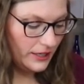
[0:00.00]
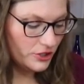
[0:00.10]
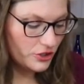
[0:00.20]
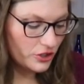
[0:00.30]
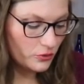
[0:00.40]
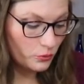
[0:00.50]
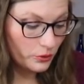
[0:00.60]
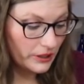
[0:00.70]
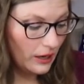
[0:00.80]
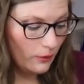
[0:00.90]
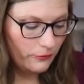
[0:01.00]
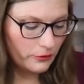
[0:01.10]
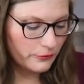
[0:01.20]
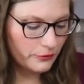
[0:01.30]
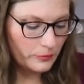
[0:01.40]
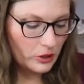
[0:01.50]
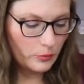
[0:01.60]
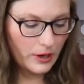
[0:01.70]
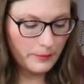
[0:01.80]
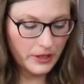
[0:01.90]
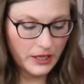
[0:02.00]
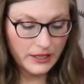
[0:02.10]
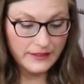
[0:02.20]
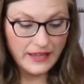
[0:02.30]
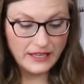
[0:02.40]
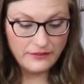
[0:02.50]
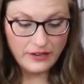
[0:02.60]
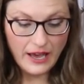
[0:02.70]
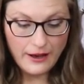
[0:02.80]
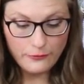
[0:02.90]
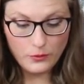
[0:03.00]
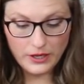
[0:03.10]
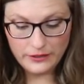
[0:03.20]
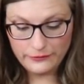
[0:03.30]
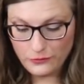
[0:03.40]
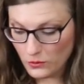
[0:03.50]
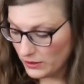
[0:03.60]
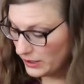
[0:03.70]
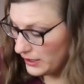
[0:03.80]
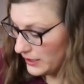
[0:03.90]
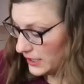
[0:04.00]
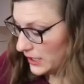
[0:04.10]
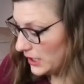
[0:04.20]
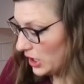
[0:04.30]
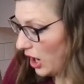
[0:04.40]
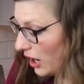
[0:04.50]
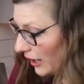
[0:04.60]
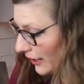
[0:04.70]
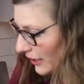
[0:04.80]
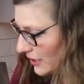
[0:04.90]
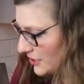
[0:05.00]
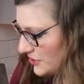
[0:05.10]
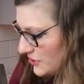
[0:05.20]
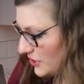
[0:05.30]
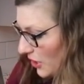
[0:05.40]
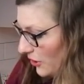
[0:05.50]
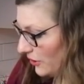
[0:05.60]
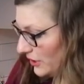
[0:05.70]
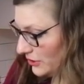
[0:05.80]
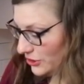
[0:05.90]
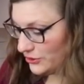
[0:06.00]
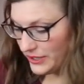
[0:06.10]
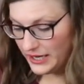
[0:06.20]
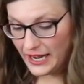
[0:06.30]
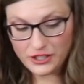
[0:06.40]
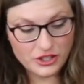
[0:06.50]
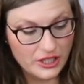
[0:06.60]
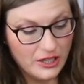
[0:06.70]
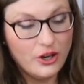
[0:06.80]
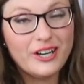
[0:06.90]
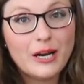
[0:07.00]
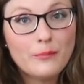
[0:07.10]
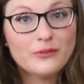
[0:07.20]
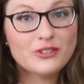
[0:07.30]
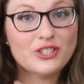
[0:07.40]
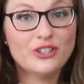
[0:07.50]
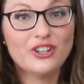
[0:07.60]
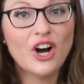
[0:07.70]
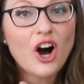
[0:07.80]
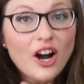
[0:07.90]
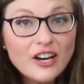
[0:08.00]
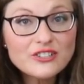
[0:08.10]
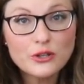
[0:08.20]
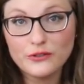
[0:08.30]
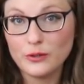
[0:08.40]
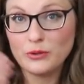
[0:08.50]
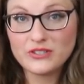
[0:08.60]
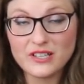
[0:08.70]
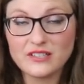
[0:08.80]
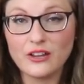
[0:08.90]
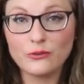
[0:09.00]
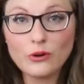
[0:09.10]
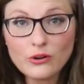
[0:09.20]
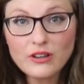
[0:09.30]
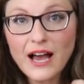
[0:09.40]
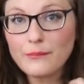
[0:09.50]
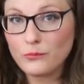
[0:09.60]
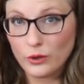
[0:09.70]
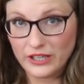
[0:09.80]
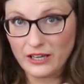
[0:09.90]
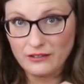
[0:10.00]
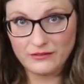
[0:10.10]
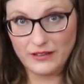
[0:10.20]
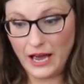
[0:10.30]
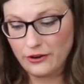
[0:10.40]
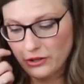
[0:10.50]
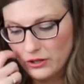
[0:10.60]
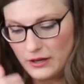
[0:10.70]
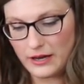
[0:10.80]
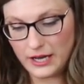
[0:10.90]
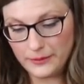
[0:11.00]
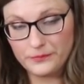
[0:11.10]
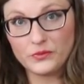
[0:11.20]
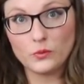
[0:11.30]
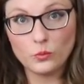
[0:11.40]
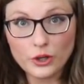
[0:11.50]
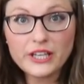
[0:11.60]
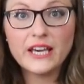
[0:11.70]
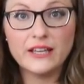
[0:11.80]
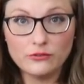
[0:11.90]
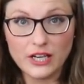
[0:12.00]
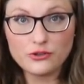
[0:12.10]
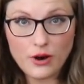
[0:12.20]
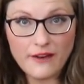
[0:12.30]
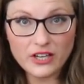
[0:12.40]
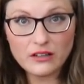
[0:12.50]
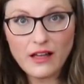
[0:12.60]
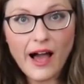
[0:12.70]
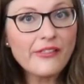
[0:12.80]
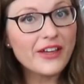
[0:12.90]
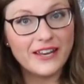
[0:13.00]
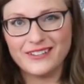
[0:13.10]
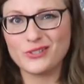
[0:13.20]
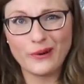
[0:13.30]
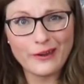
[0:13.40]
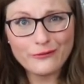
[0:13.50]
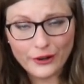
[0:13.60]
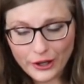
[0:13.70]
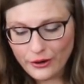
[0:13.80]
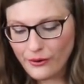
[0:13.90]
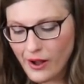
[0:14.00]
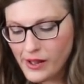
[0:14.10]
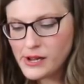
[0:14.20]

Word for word: it is just really helpful for meal prepping. They even have one for a car. So you can actually hook it up to your car. So if you're a person that's on the road a lot, working and driving a lot, then it's great for you.